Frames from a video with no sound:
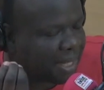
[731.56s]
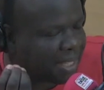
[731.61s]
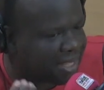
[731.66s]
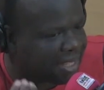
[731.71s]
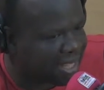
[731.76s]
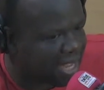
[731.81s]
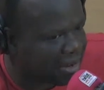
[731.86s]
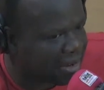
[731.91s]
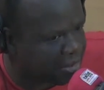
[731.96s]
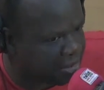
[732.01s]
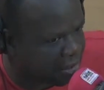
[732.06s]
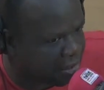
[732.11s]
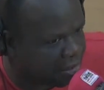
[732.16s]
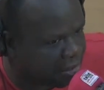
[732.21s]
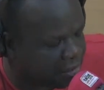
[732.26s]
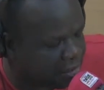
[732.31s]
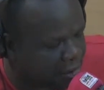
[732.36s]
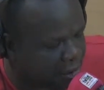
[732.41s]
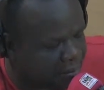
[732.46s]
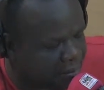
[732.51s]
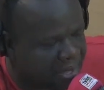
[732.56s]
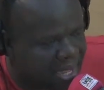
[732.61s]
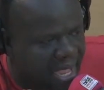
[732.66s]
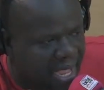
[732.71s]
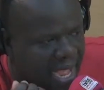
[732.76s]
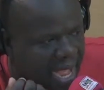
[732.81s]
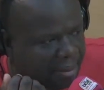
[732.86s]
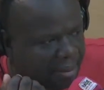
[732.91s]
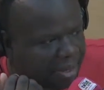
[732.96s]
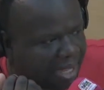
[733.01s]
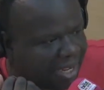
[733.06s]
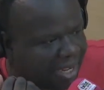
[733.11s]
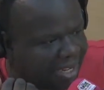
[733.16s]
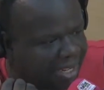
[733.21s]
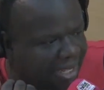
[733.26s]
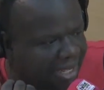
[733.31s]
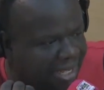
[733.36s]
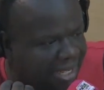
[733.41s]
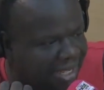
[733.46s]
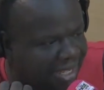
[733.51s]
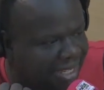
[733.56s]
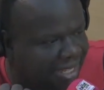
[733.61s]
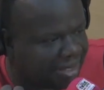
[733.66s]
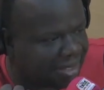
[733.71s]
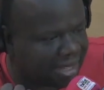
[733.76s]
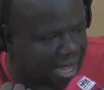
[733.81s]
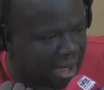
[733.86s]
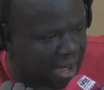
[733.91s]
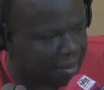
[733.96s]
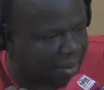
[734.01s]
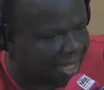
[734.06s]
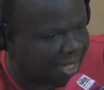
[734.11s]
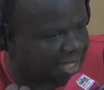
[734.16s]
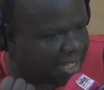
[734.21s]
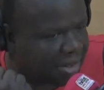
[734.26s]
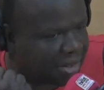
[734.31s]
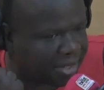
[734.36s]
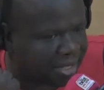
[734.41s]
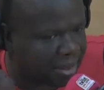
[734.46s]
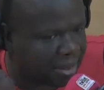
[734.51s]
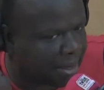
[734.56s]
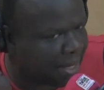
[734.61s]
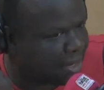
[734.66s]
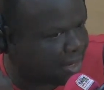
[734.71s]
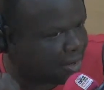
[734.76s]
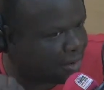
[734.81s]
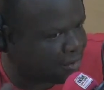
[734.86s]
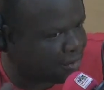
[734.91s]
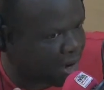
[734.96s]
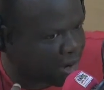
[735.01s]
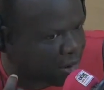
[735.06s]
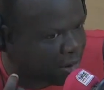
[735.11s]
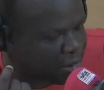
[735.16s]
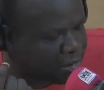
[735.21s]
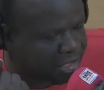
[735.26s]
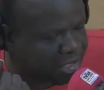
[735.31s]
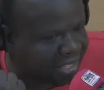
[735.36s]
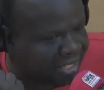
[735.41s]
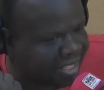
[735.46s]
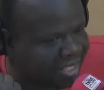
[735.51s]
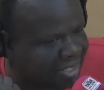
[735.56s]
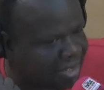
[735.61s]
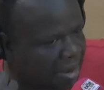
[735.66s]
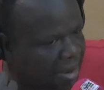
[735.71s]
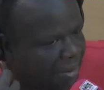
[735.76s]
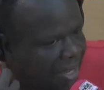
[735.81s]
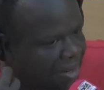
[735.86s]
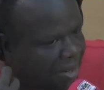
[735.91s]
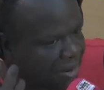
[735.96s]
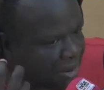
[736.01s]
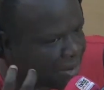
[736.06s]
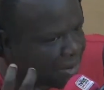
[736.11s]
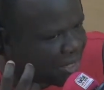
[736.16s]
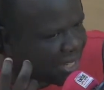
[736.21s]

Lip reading: this kind of songs from. I'm getting the Ed Sheerans, I'm getting the Frank Oceans. I'm getting all those